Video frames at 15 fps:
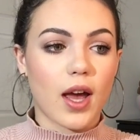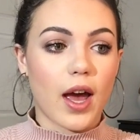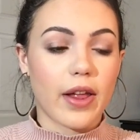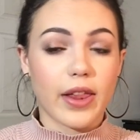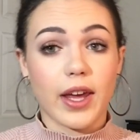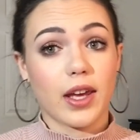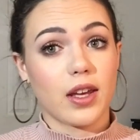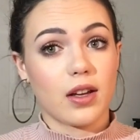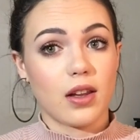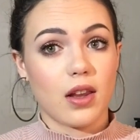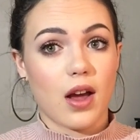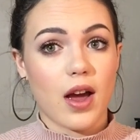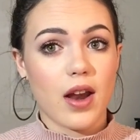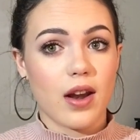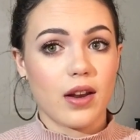I like it a
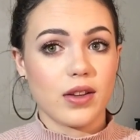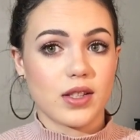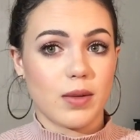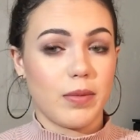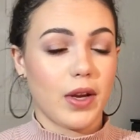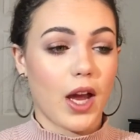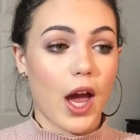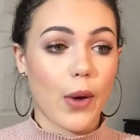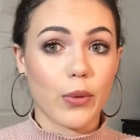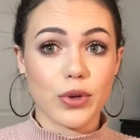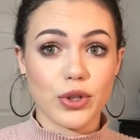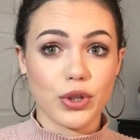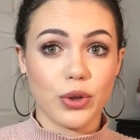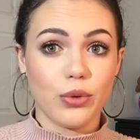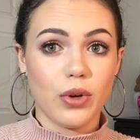lot. It's something I
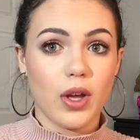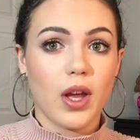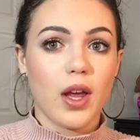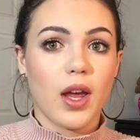would do.